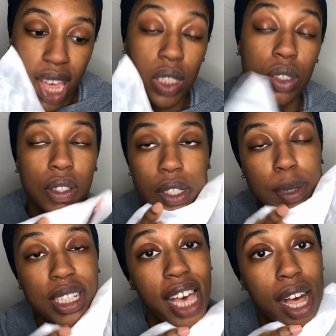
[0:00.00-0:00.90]
I used to use
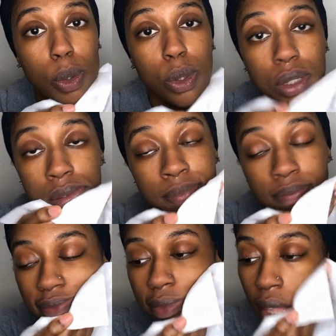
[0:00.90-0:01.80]
my towel.
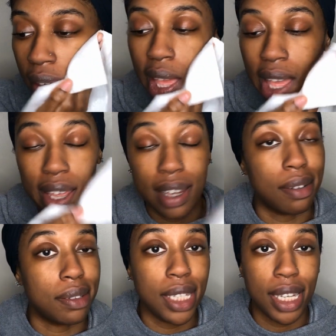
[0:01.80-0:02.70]

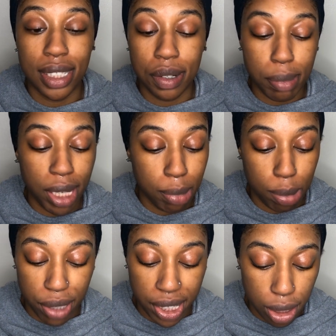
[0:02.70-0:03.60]
I realized that was making
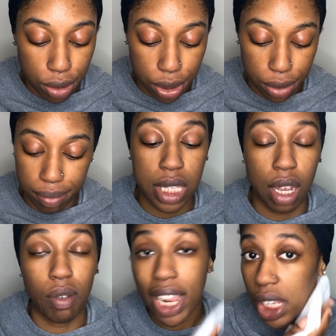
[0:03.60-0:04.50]
me break out too.
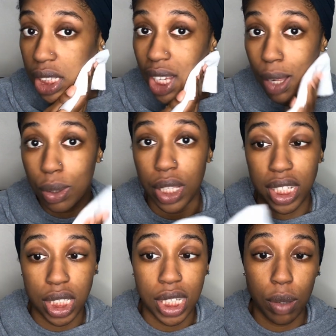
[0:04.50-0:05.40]
Because a regular towel,
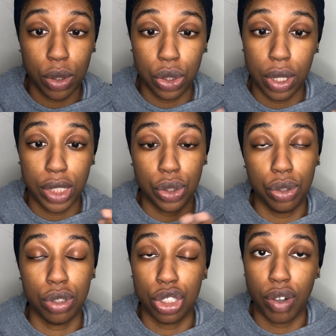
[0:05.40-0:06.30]
like the towel that
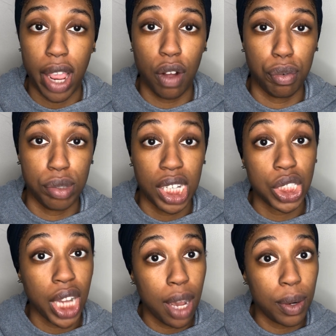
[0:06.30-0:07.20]
you use to dry off when you take
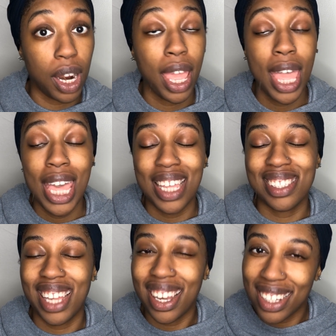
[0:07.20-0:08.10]
a shower,
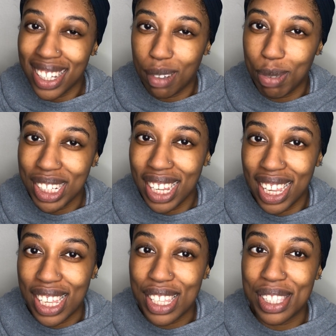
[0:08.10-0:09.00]
it's not good
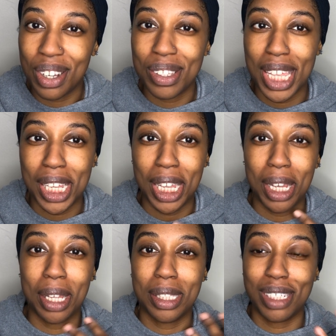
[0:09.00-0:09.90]
because you're
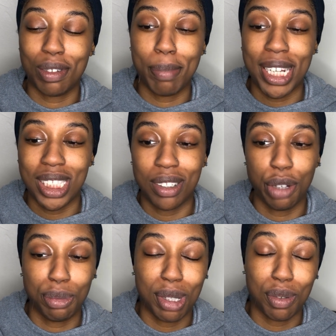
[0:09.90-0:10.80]
taking different
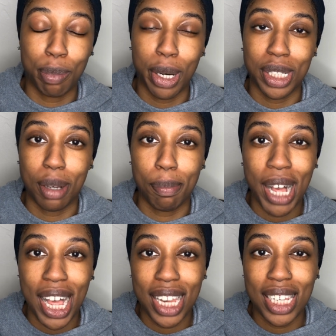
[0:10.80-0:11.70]
bacteria from different parts of your
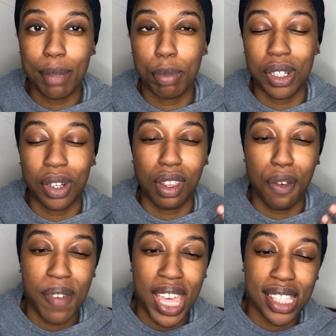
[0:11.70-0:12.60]
body, putting it on
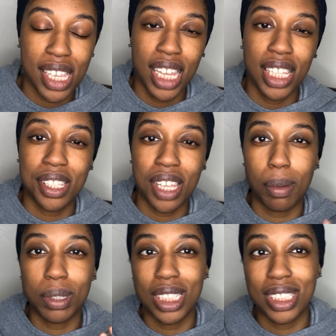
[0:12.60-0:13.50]
your face. Your
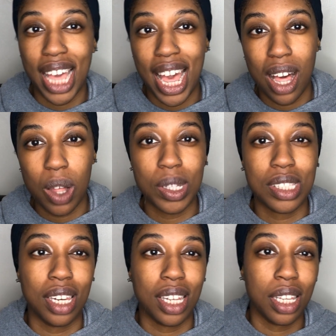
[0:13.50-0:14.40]
towel sits out.
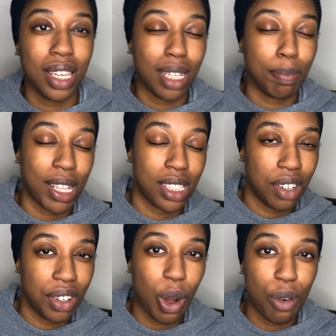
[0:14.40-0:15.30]
It's gonna collect
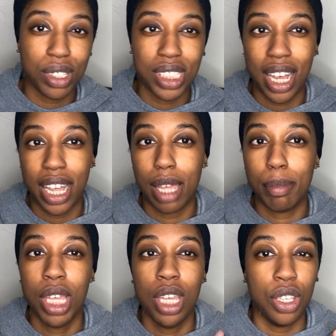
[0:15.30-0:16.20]
bacteria over
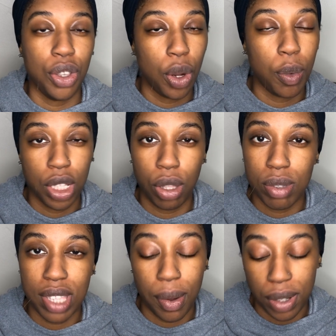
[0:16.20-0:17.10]
time. You don't wanna
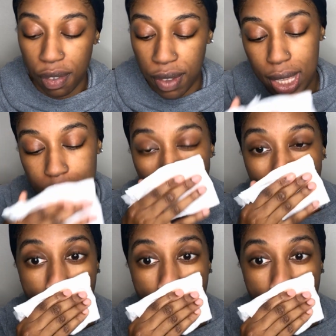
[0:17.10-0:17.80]
use that on your face.